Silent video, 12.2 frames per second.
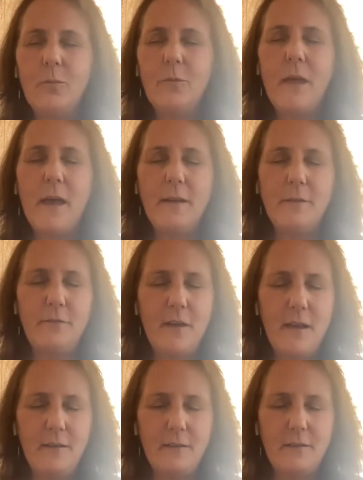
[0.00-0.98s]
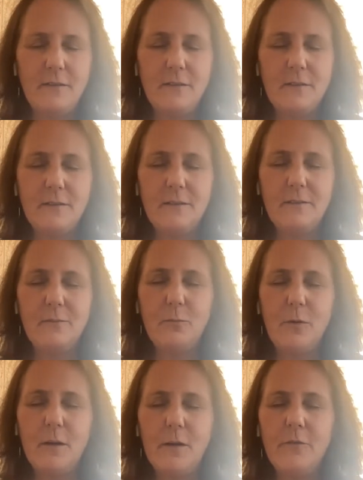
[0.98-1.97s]
that event,
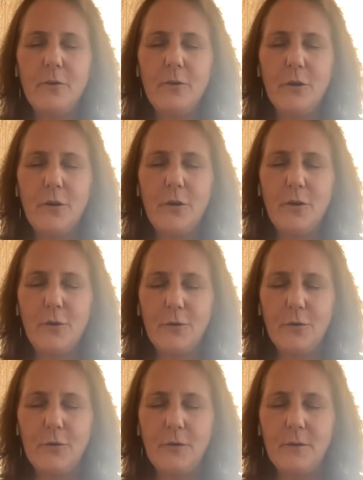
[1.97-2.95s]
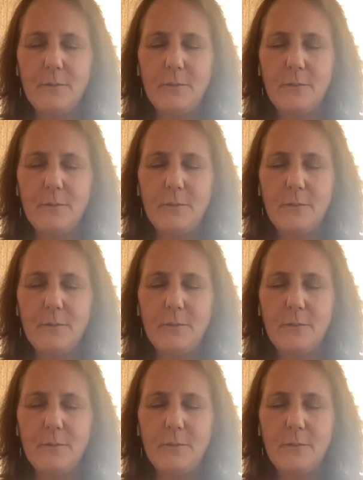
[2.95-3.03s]
whatever occurred.